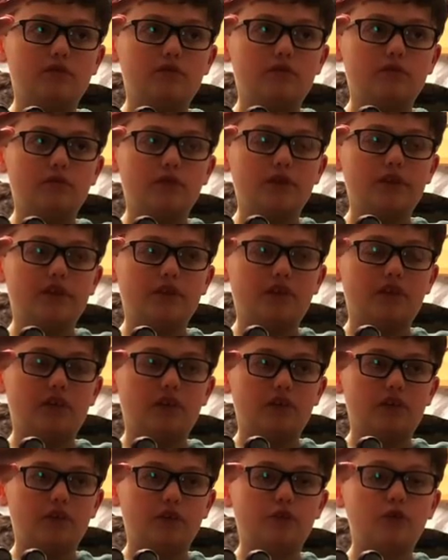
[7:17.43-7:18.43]
what's it
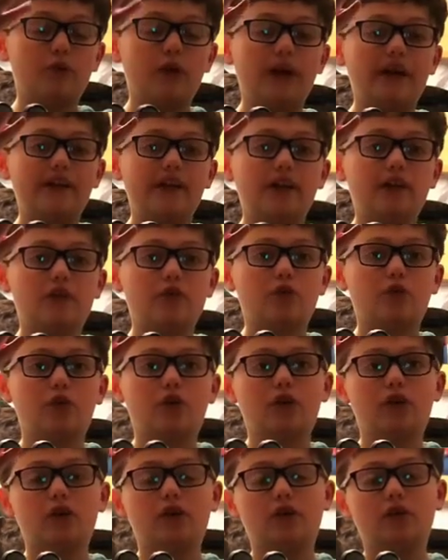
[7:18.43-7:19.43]
called? Grindhouse
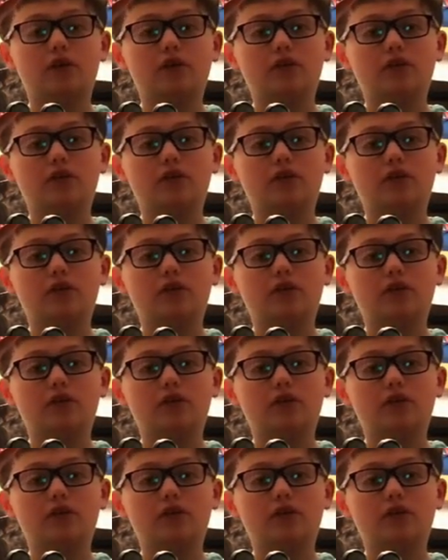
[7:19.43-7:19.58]
horror.